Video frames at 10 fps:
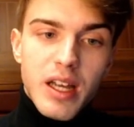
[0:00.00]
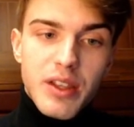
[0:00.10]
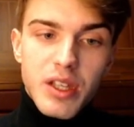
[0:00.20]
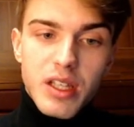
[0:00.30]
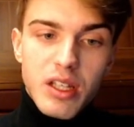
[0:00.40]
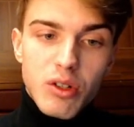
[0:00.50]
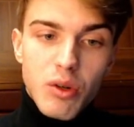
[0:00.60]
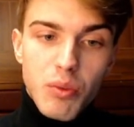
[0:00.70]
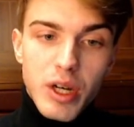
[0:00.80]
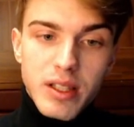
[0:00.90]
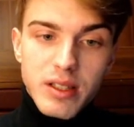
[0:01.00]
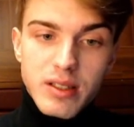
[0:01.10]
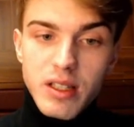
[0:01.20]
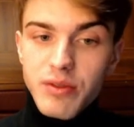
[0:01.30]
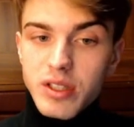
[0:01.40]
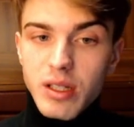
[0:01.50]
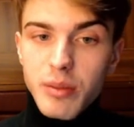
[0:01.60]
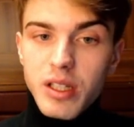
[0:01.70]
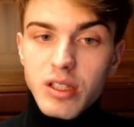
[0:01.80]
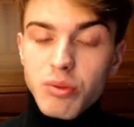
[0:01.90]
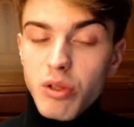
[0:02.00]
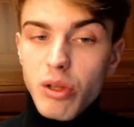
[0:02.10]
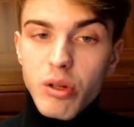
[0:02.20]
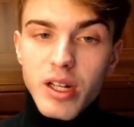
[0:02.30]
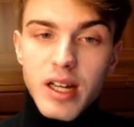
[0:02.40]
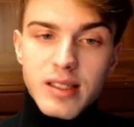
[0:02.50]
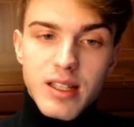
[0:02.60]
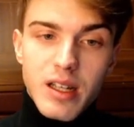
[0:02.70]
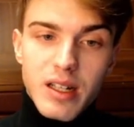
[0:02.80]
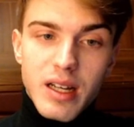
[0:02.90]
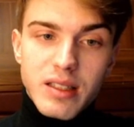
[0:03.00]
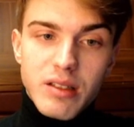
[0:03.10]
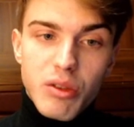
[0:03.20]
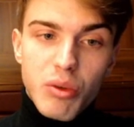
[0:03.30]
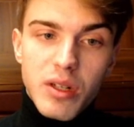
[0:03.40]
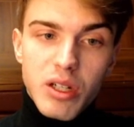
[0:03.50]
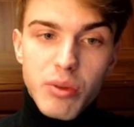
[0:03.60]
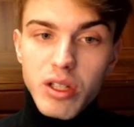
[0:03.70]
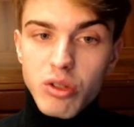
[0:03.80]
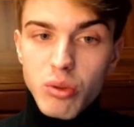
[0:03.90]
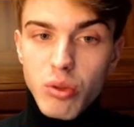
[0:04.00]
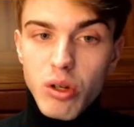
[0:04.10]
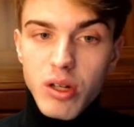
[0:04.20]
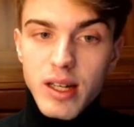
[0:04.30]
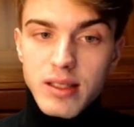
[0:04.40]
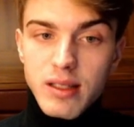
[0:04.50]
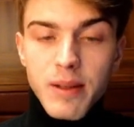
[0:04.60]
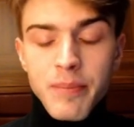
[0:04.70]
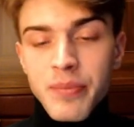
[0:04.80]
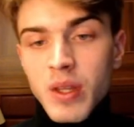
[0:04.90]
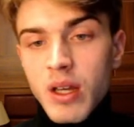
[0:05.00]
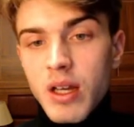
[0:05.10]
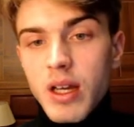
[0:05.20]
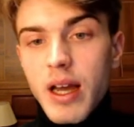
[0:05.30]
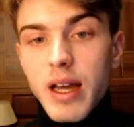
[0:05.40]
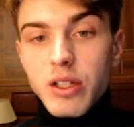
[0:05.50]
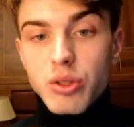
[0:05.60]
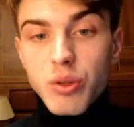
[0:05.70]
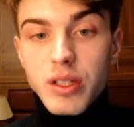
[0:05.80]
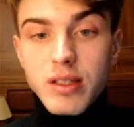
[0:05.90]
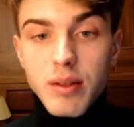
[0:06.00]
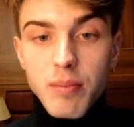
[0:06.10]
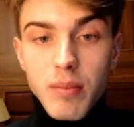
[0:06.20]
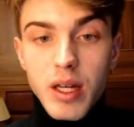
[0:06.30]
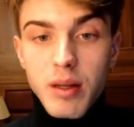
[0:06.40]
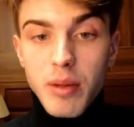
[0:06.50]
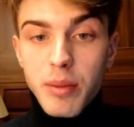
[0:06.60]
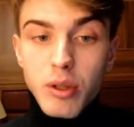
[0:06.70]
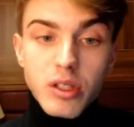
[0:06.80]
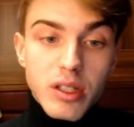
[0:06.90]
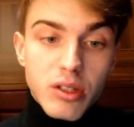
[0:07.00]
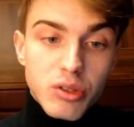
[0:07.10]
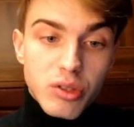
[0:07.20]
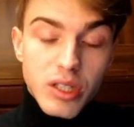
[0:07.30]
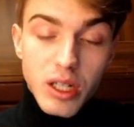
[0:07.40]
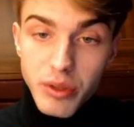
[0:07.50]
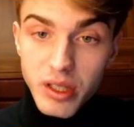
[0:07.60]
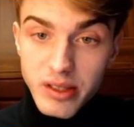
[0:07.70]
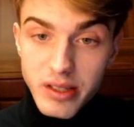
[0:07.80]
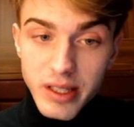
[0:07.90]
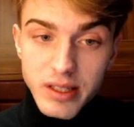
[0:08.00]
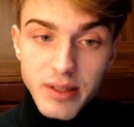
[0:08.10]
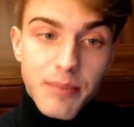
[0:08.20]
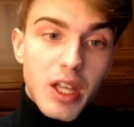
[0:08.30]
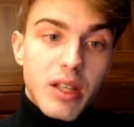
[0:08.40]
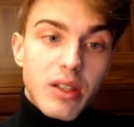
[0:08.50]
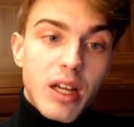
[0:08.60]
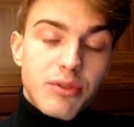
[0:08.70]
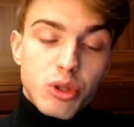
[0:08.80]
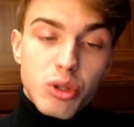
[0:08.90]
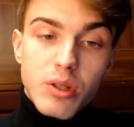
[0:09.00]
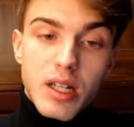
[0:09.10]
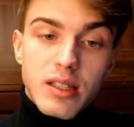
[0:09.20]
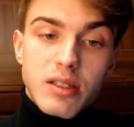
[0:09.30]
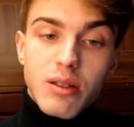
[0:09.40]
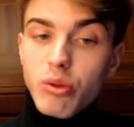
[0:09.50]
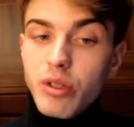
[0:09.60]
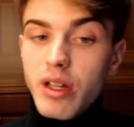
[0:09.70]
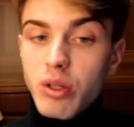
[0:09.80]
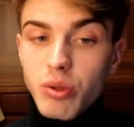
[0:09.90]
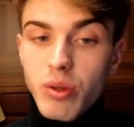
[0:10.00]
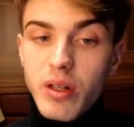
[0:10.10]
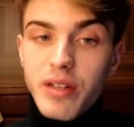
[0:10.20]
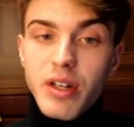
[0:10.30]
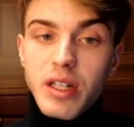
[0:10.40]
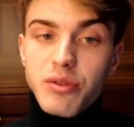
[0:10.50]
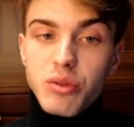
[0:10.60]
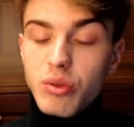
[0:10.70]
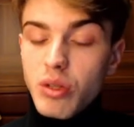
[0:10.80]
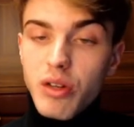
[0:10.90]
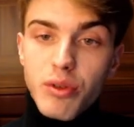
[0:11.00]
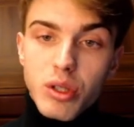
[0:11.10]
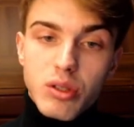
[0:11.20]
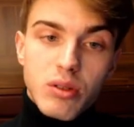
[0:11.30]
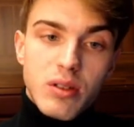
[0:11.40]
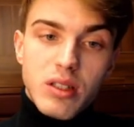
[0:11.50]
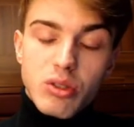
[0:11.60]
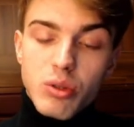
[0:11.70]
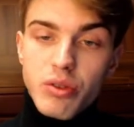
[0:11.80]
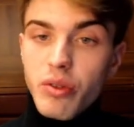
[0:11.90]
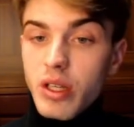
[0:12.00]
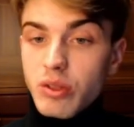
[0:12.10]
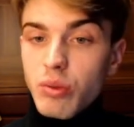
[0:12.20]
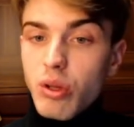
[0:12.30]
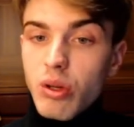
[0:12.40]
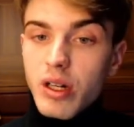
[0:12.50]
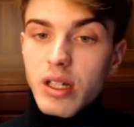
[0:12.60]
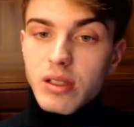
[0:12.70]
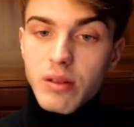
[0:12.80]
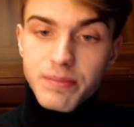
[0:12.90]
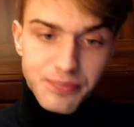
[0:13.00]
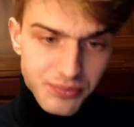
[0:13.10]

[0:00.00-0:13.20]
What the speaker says: I think here white has even some ideas with long castle, like knight c3, queen e2, long castle. So this my point here is to start with d6, and after short castle only now to go a5 to avoid these sorts of things with long castle.